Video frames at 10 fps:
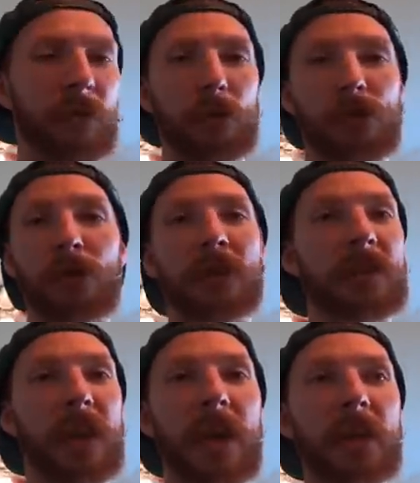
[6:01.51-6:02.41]
If you're shooting
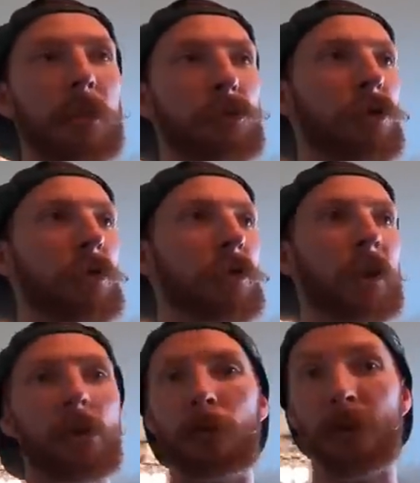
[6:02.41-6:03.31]
1080, I'm sure you'd
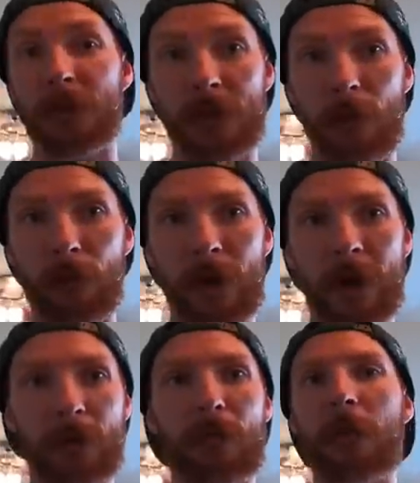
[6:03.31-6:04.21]
get almost double
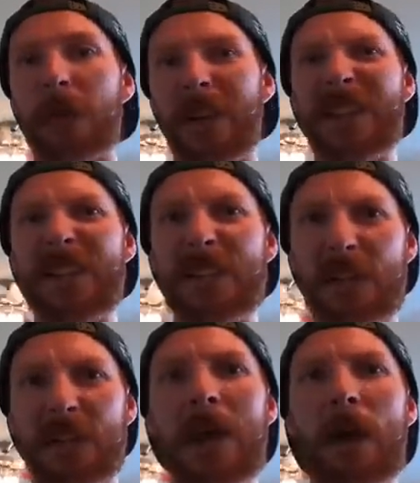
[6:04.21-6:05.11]
that. You'd probably get at least
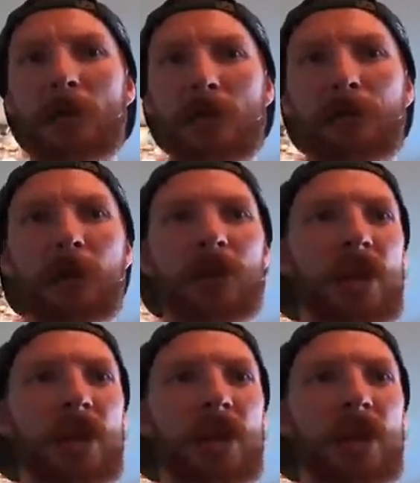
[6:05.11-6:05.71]
6 hours of footage.